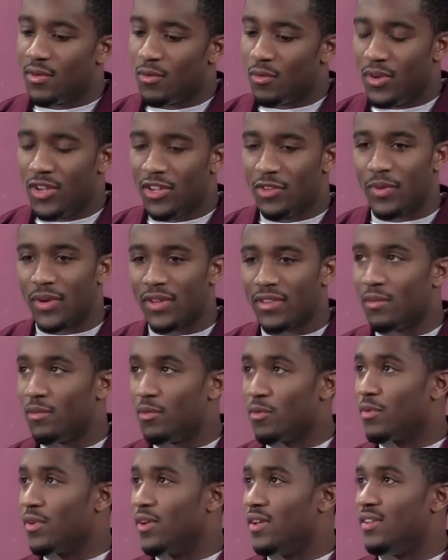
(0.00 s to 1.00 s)
We expect them
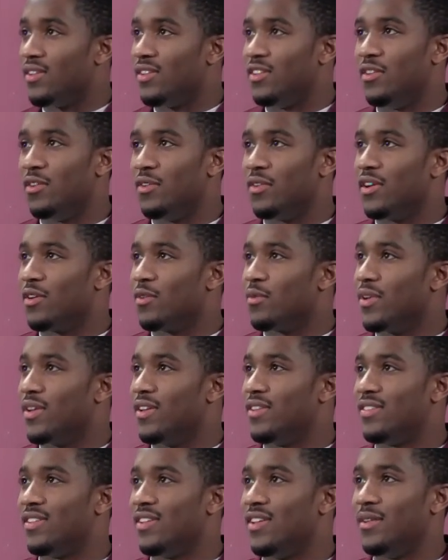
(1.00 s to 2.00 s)
to run it. You know, they're a
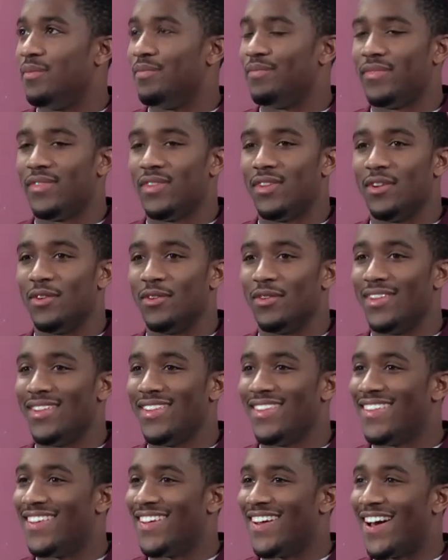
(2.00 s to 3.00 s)
running team. You know,
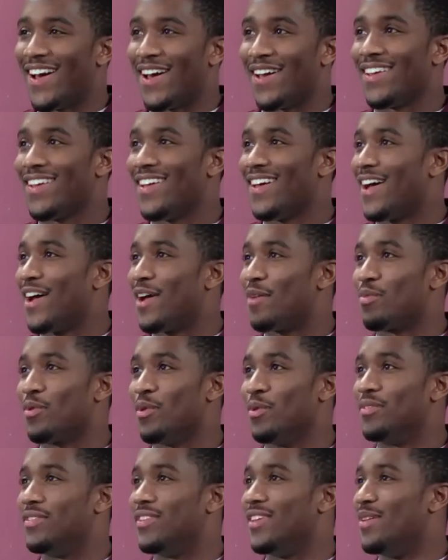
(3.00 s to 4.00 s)
our
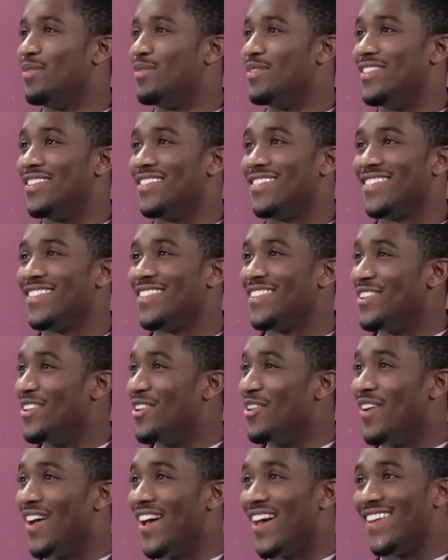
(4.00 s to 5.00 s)
pro team, and just
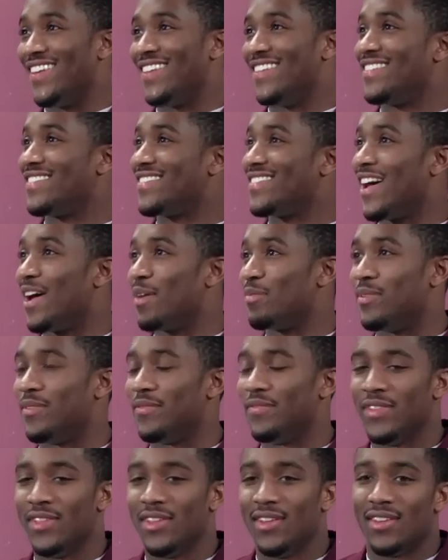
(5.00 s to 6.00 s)
go at it and stop it.
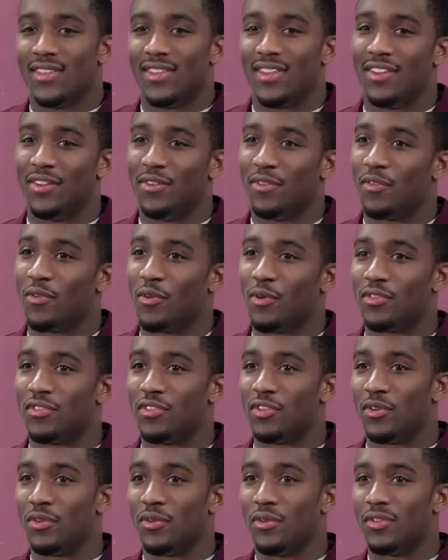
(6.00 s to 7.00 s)
Then, you know, of course,
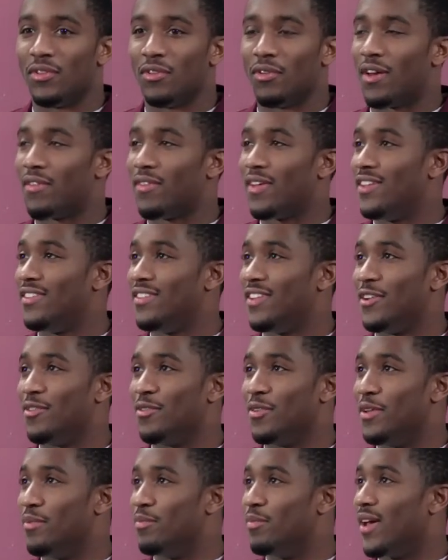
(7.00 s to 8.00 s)
they'll have A.J.
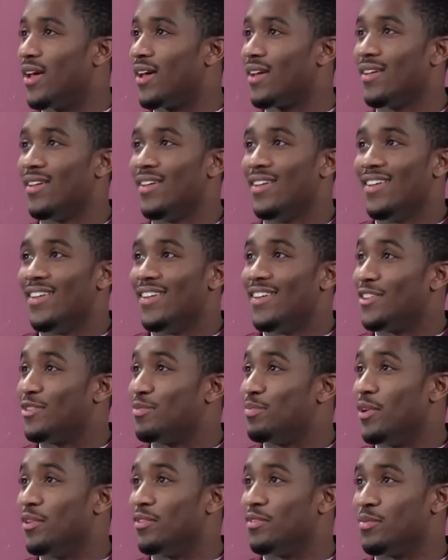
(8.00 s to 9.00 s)
Green back,
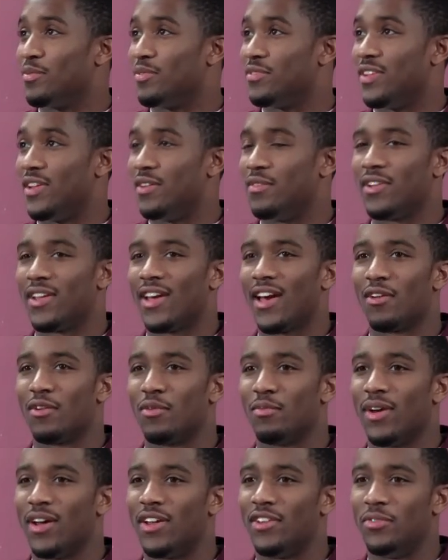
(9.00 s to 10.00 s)
explosive receiver. He kind of
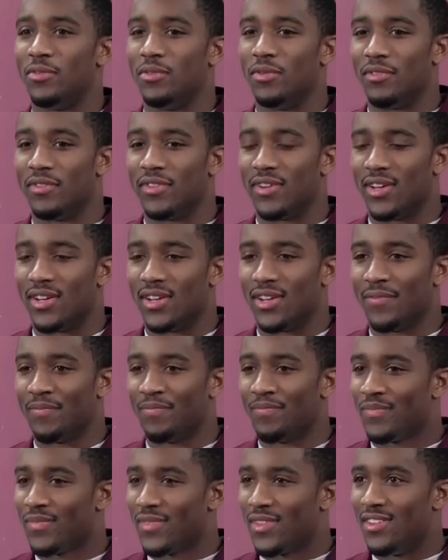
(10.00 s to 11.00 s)
reminds you of
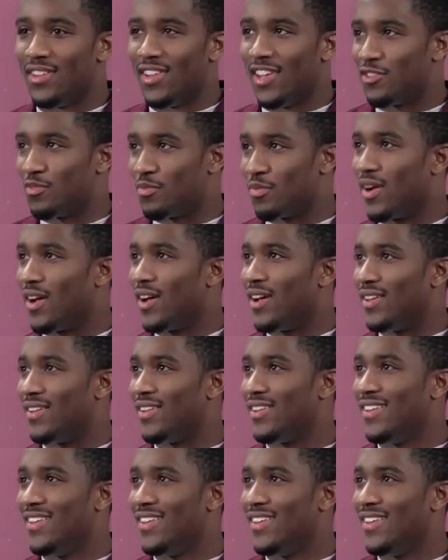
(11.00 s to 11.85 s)
Dez Bryant,